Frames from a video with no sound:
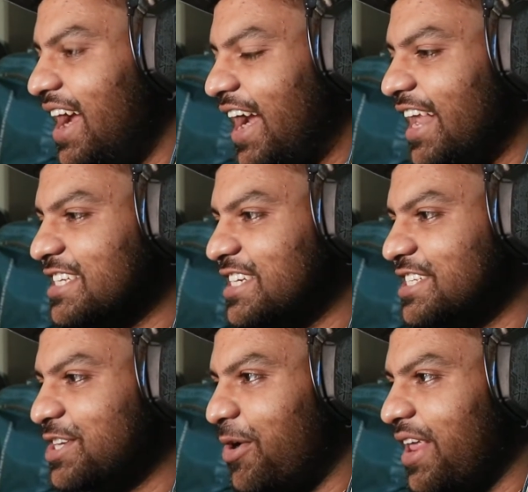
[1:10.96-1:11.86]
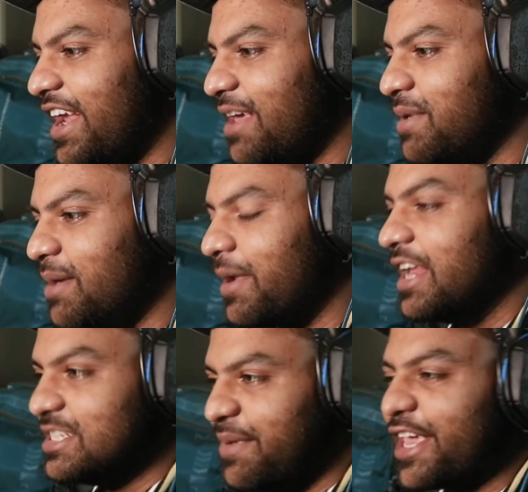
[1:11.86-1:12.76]
At least he's not eating people,
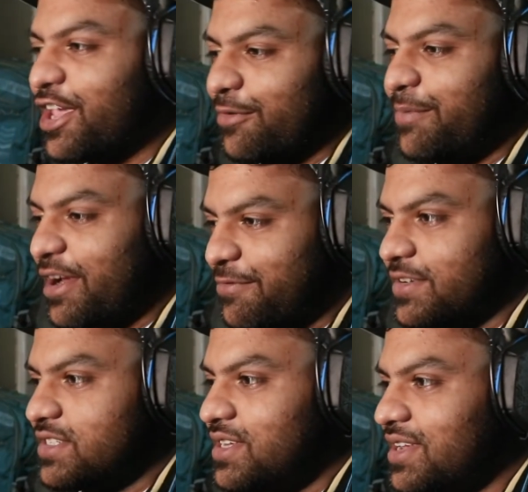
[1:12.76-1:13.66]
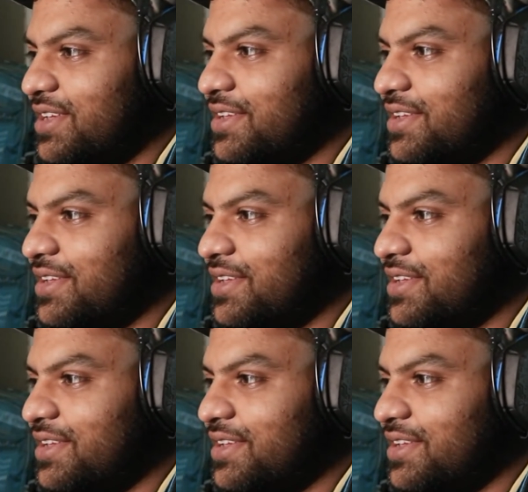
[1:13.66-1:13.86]
he's making you breakfast.